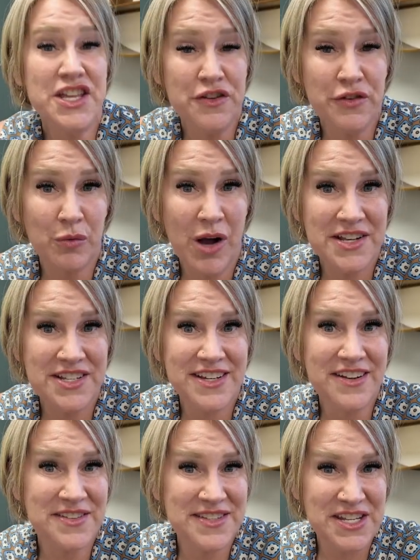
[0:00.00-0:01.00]
you for
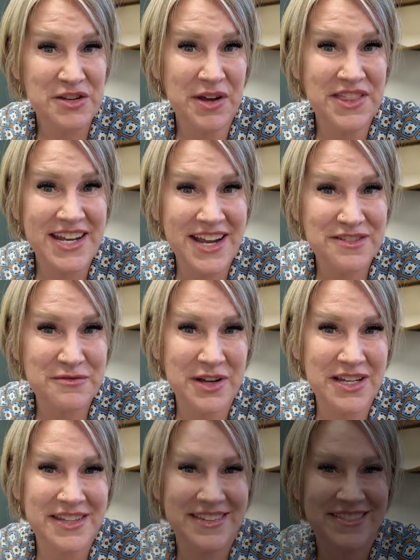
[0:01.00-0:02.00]
watching. I'll see you on the next
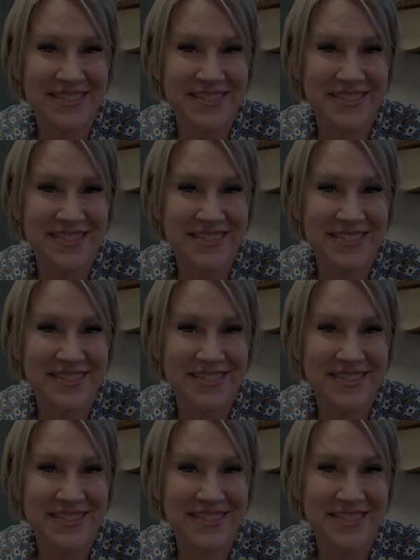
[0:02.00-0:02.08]
one.